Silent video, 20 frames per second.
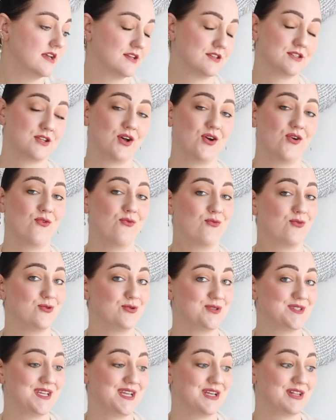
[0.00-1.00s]
So we'll
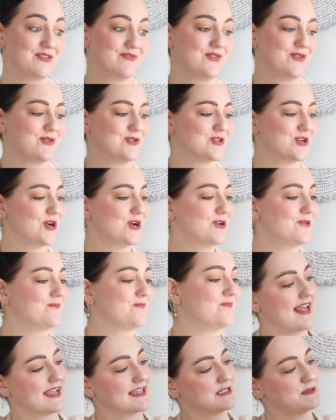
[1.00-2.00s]
see in the future.
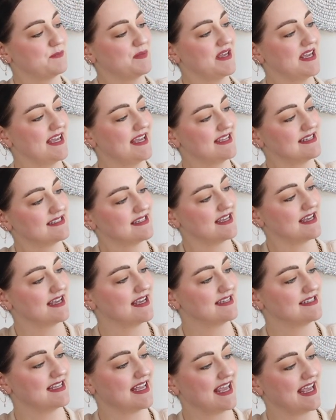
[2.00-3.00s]
Next piece
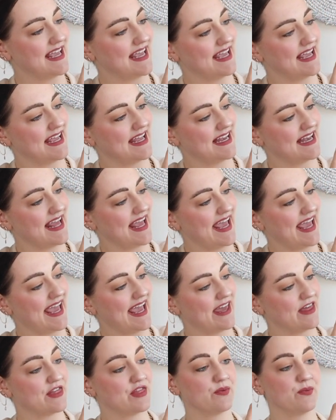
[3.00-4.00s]
is in
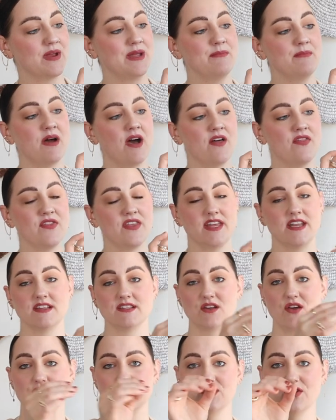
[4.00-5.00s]
a three month. It
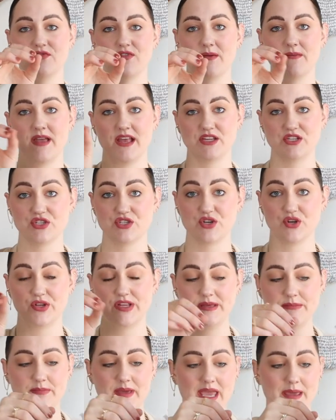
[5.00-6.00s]
is also from that
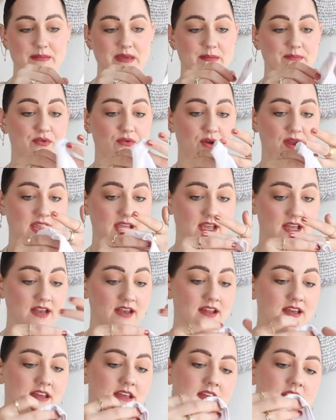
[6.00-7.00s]
Sterling Baby
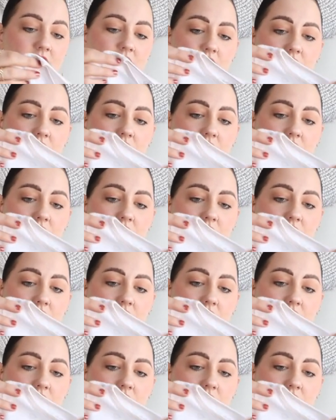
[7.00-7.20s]
brand